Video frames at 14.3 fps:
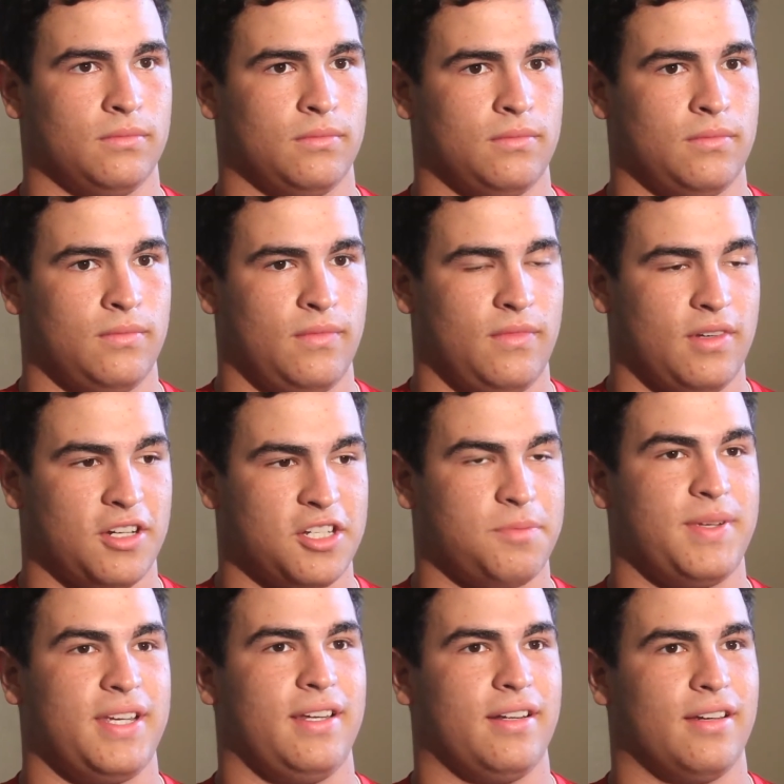Our
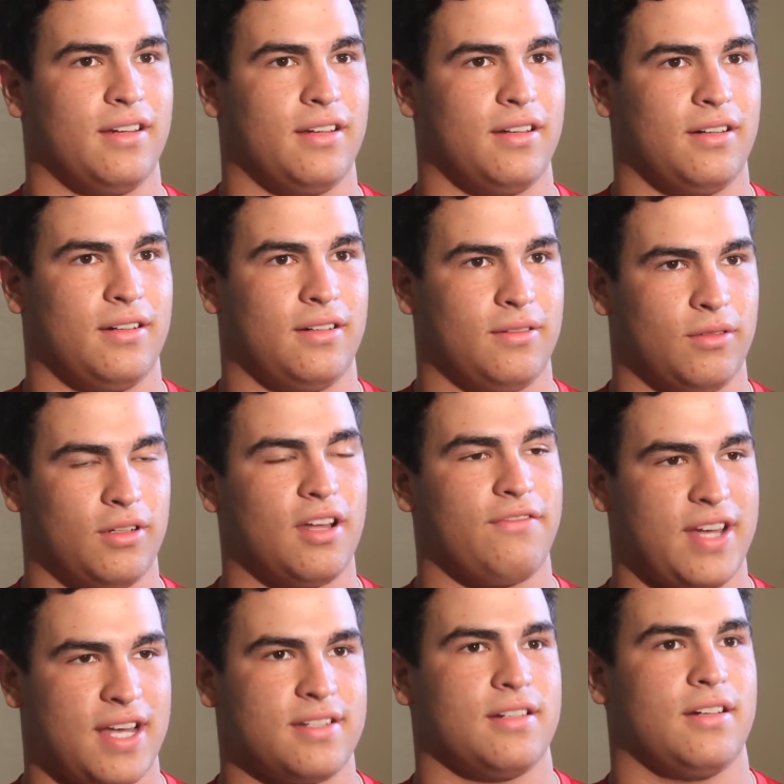speed, yeah? A lot faster.